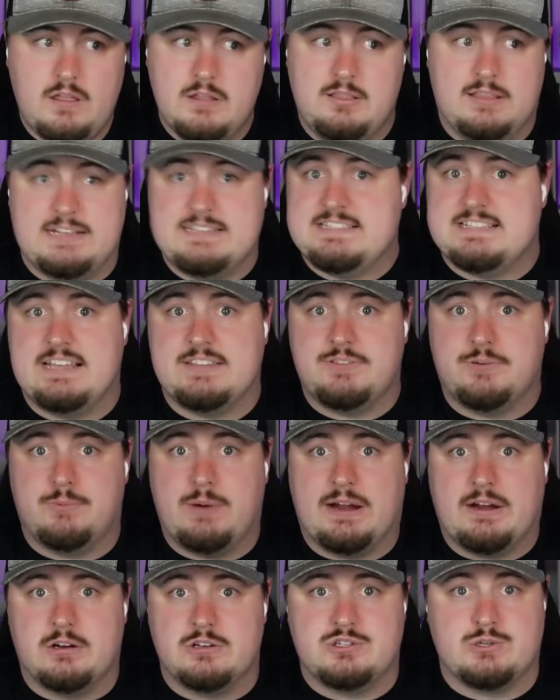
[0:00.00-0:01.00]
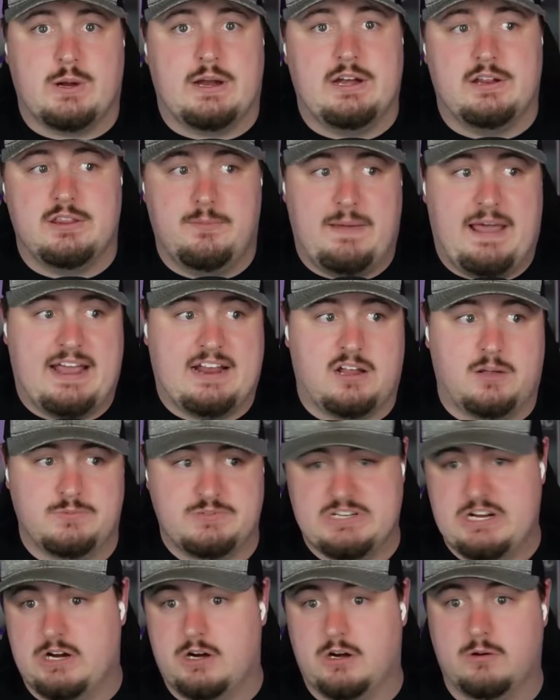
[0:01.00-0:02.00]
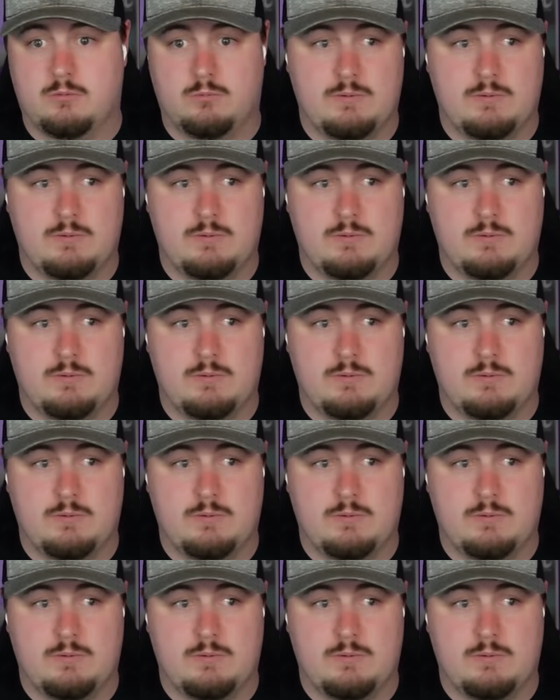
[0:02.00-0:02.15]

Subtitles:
Let's set the record straight on the backups here.